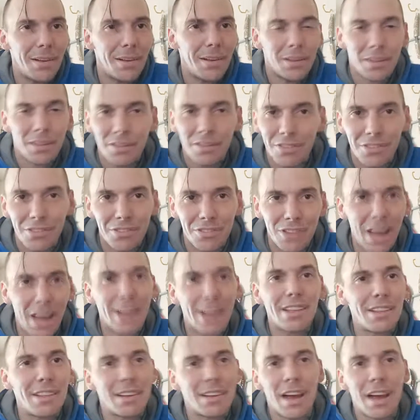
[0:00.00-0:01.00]
That's
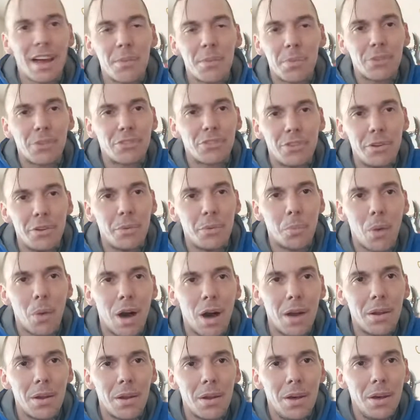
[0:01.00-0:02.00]
exactly the kind of person you'd
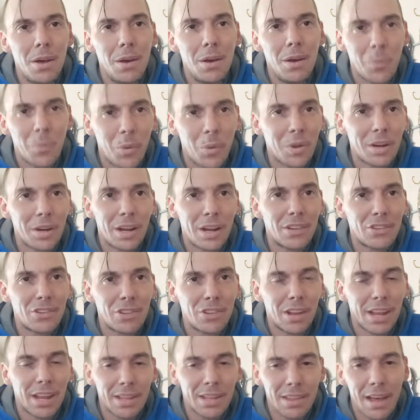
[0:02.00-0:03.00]
want working on
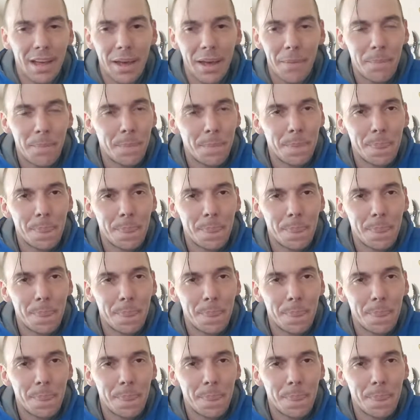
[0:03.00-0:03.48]
shit like that.